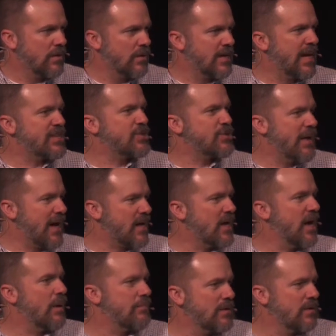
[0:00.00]
catch back
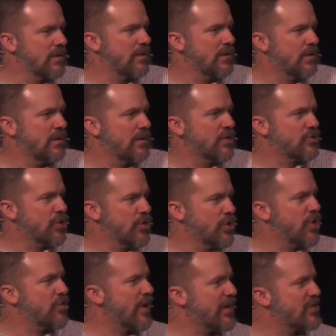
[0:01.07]
up so that you
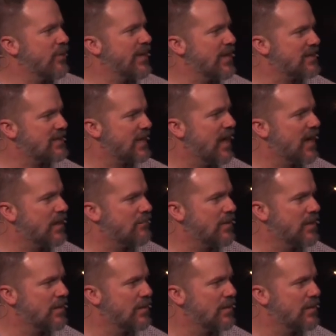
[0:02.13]
could graduate on time.